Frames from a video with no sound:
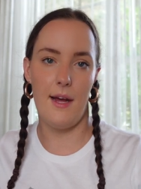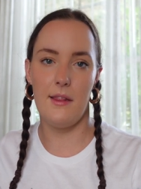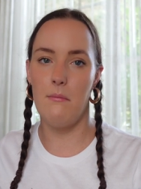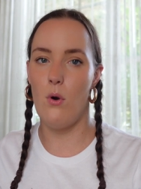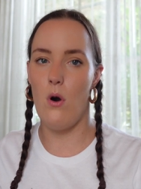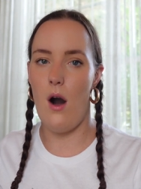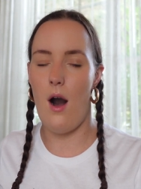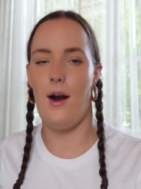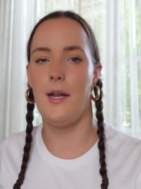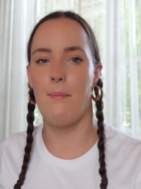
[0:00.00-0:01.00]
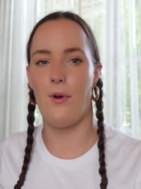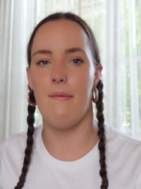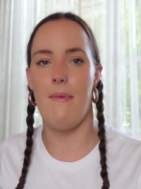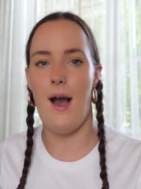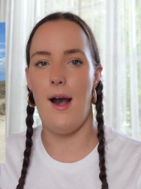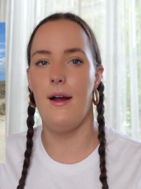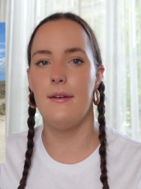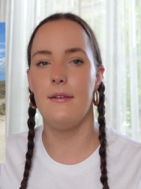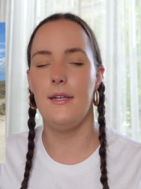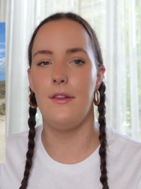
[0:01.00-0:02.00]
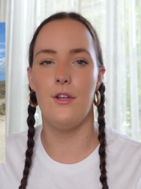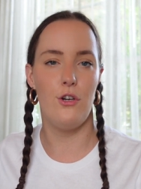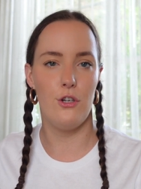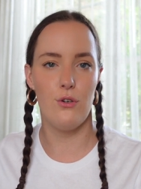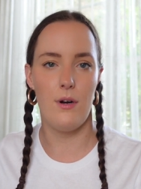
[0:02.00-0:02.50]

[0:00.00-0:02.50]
like the more hard brim hat in the neutral